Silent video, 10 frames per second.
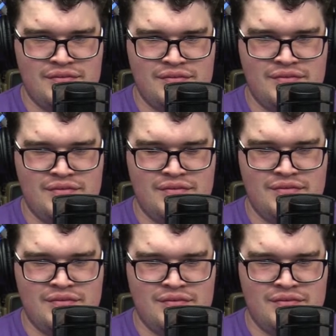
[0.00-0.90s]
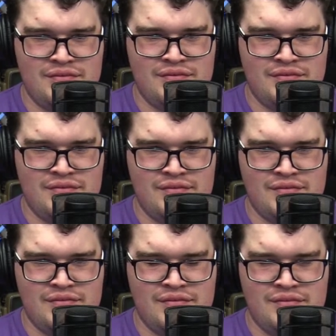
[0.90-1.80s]

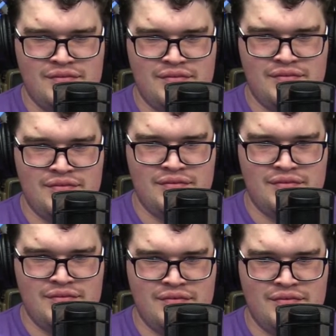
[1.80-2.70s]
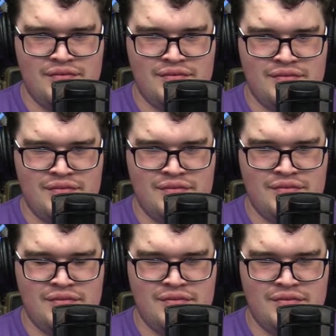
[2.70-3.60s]

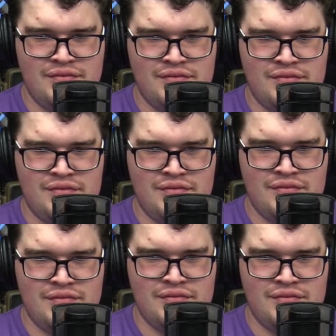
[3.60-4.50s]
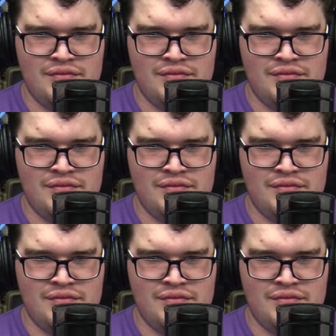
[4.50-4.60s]
[no speech]